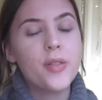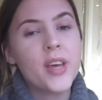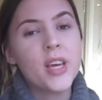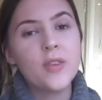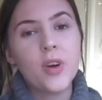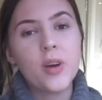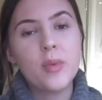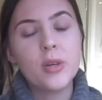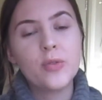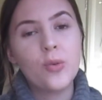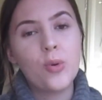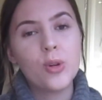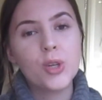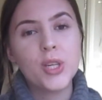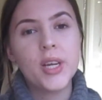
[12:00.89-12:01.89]
thank you very much for
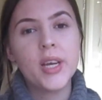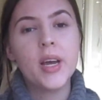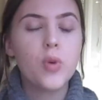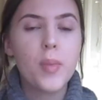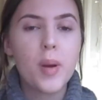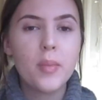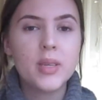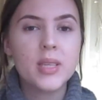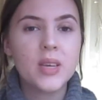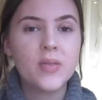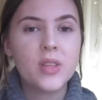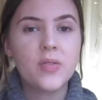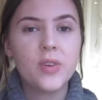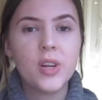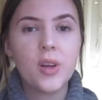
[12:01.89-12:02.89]
watching. Remember to give
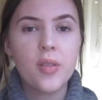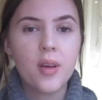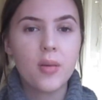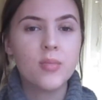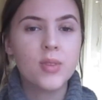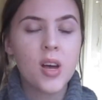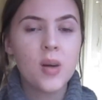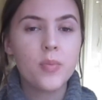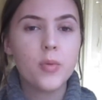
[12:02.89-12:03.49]
this video a thumbs up.